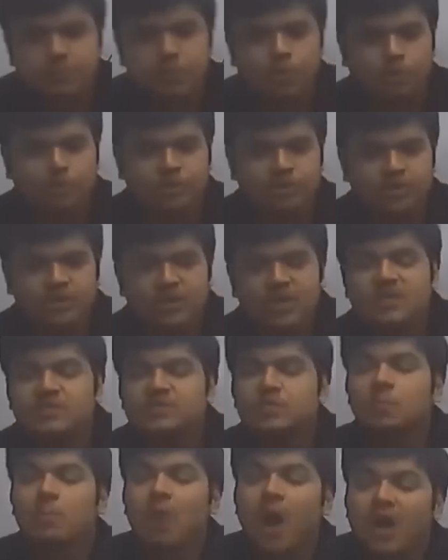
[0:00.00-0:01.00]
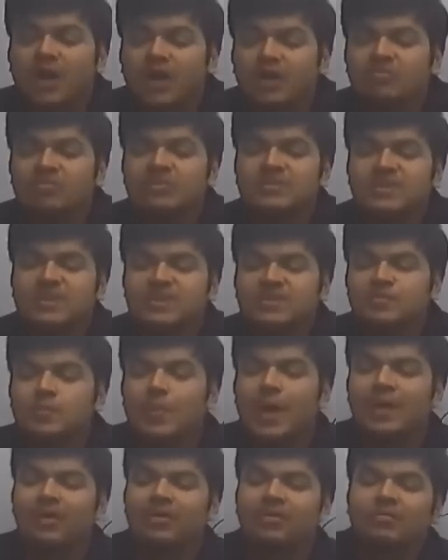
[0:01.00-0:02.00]
portion, so market risk is
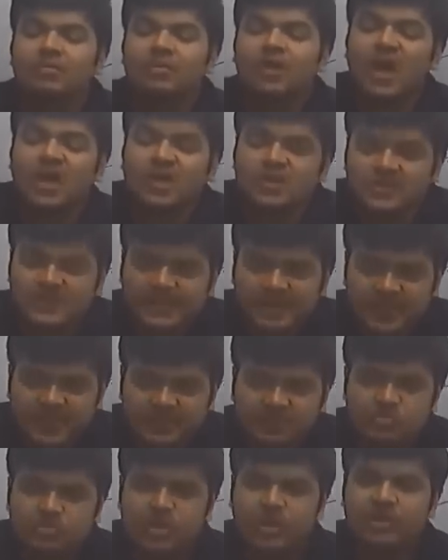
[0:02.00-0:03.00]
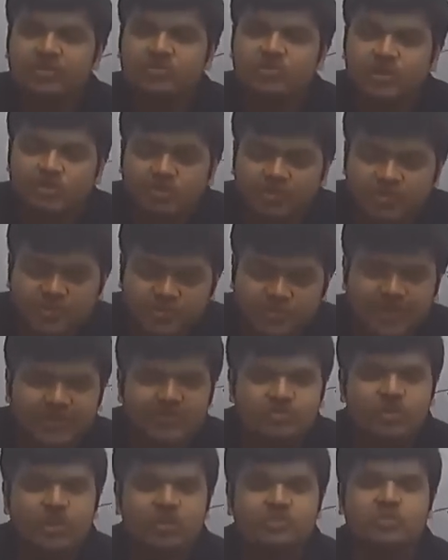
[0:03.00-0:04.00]
wherein currency rates change, interest rates
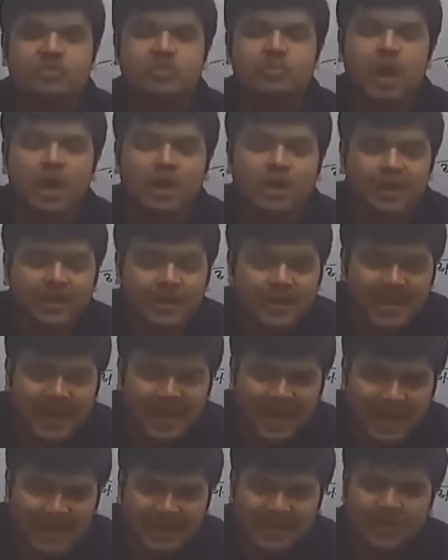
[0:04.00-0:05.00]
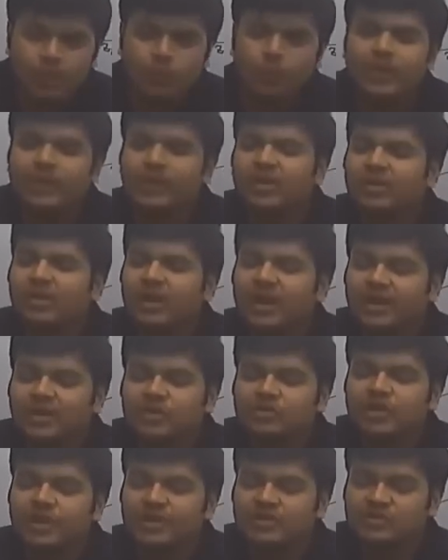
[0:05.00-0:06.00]
change in the market, any equity related
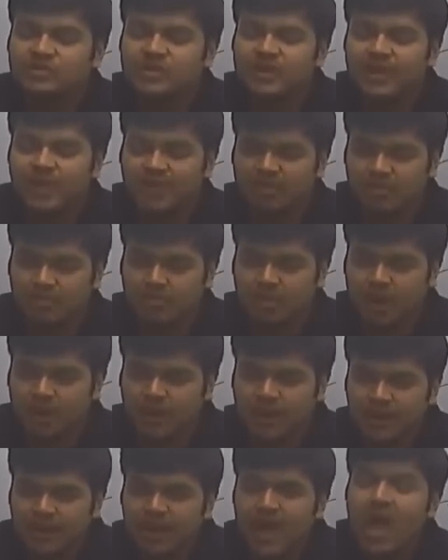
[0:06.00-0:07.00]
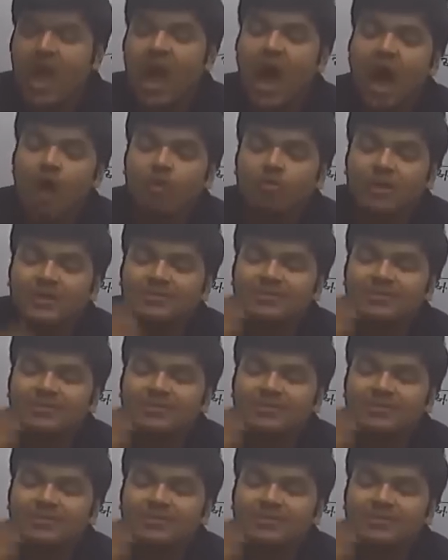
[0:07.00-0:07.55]
changes are there in the market. How does